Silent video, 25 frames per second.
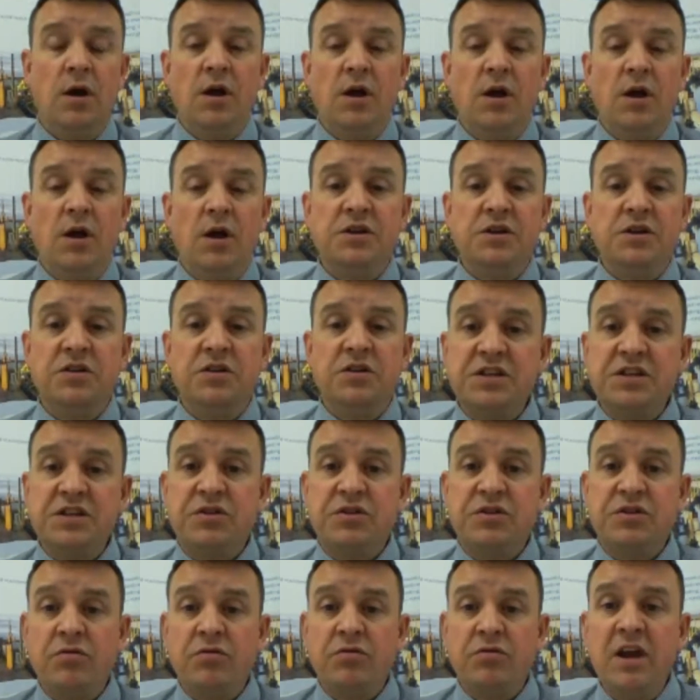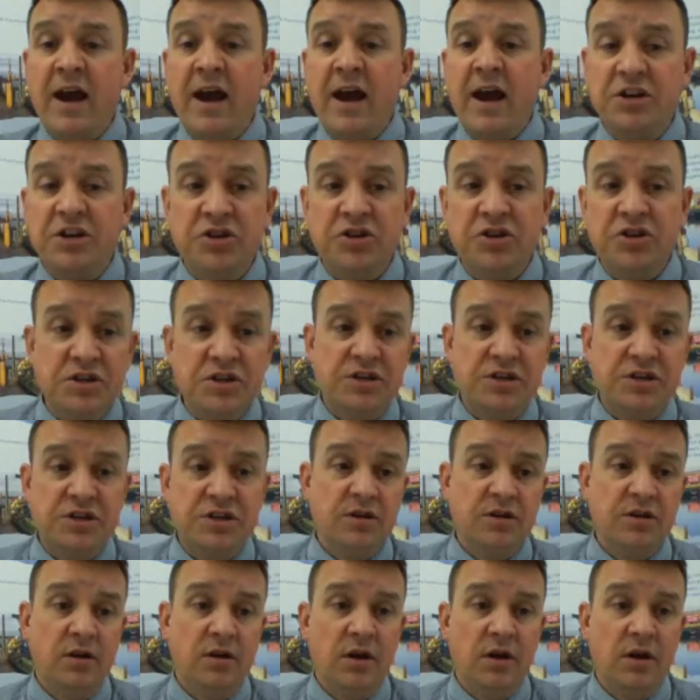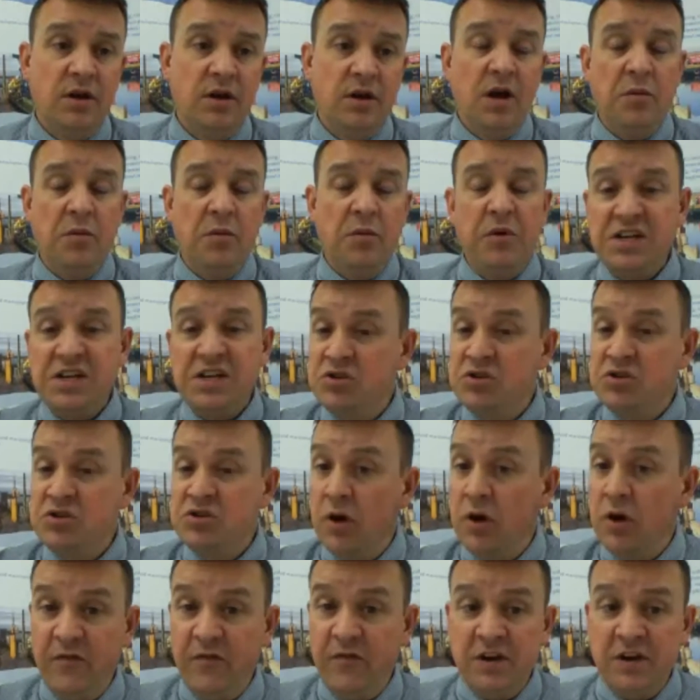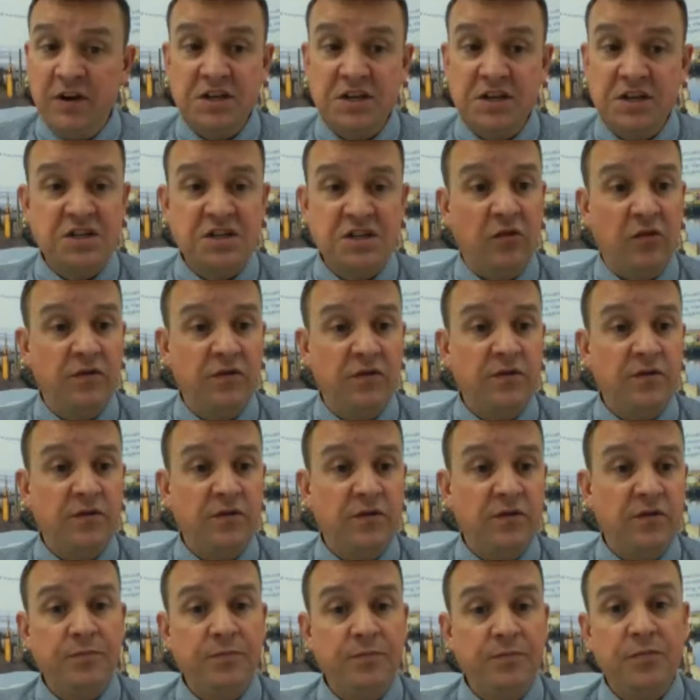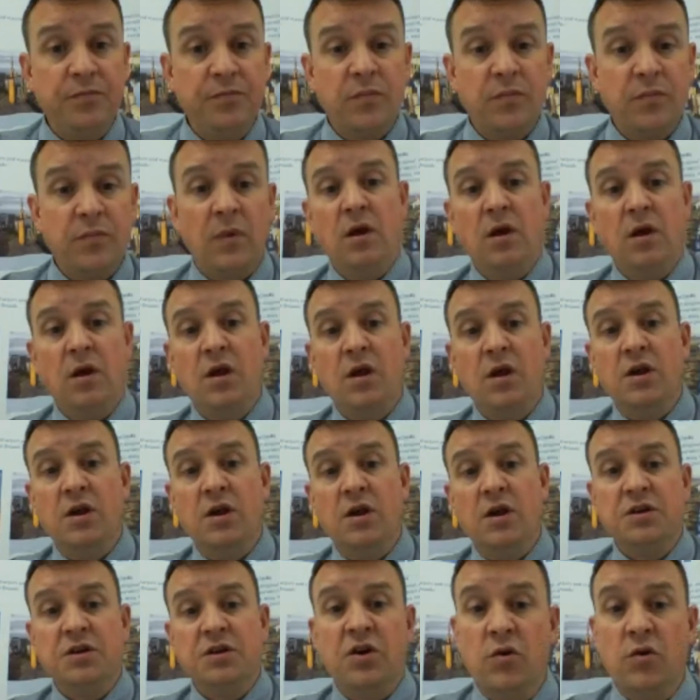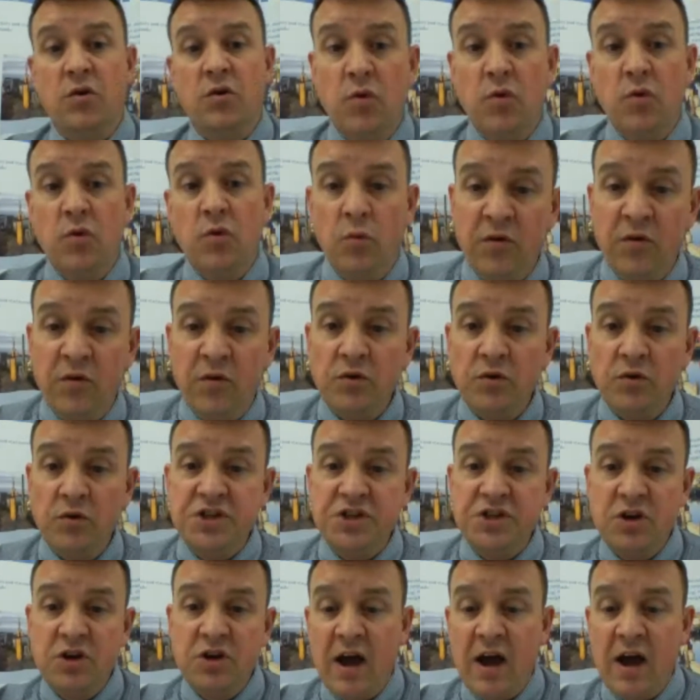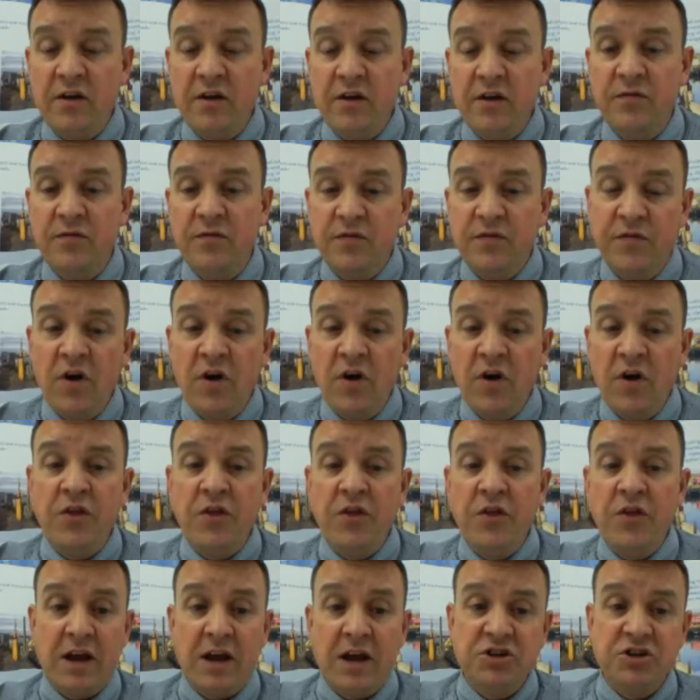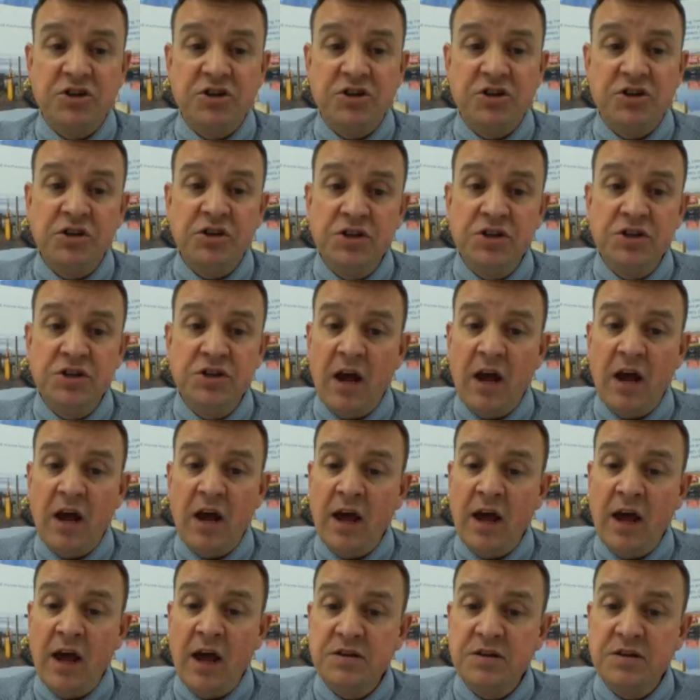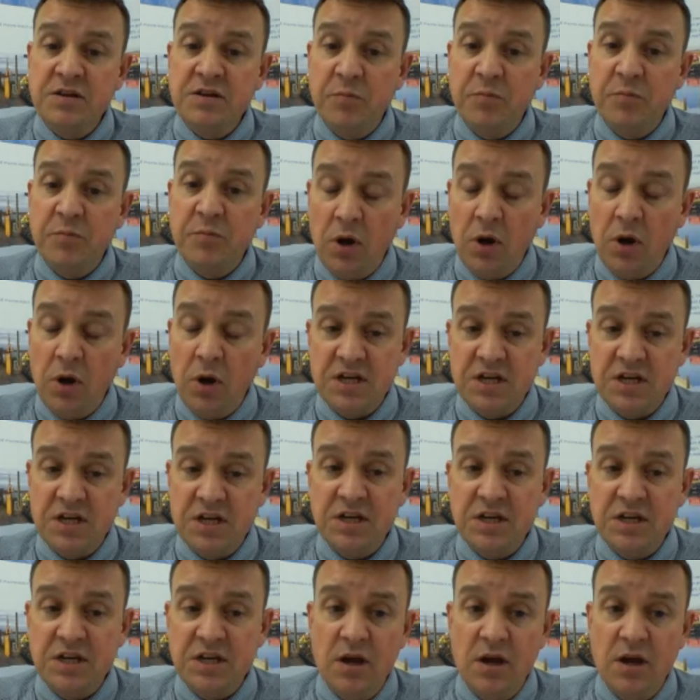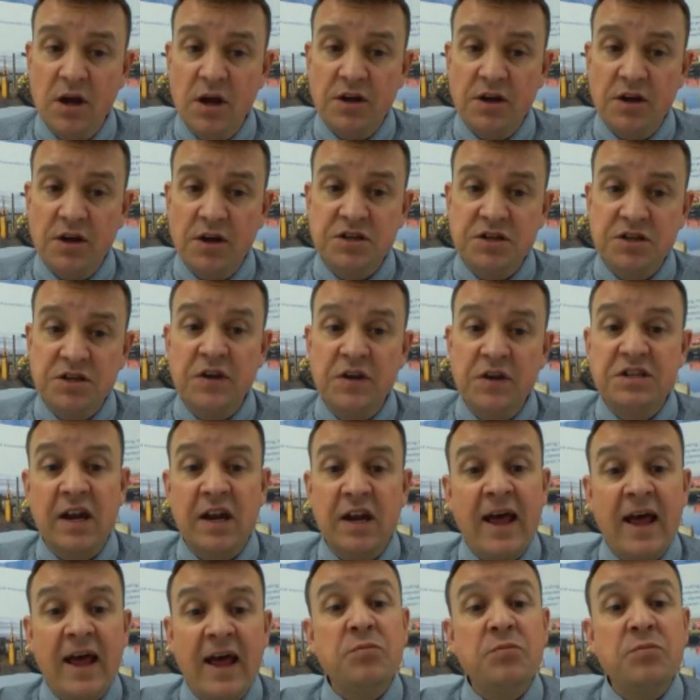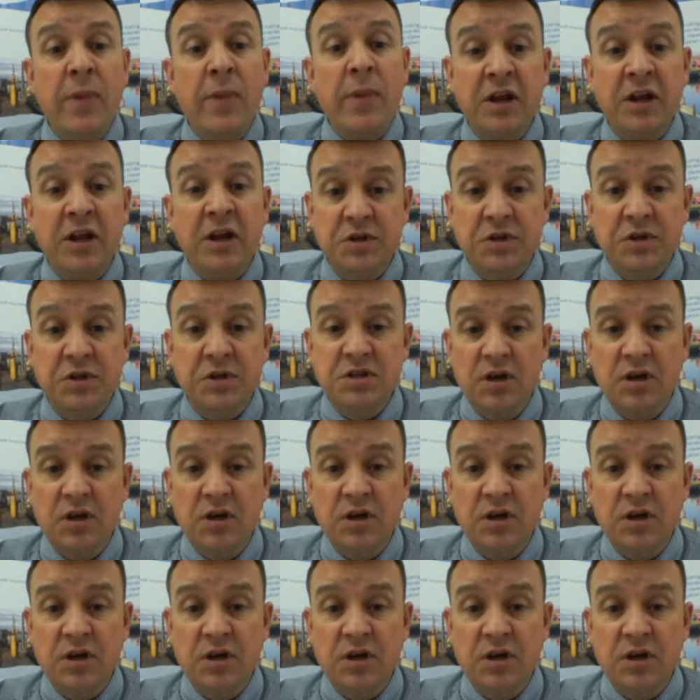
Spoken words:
So that's 3 actions, but that's not enough in itself. So we also have further actions and policies. So there's the land management.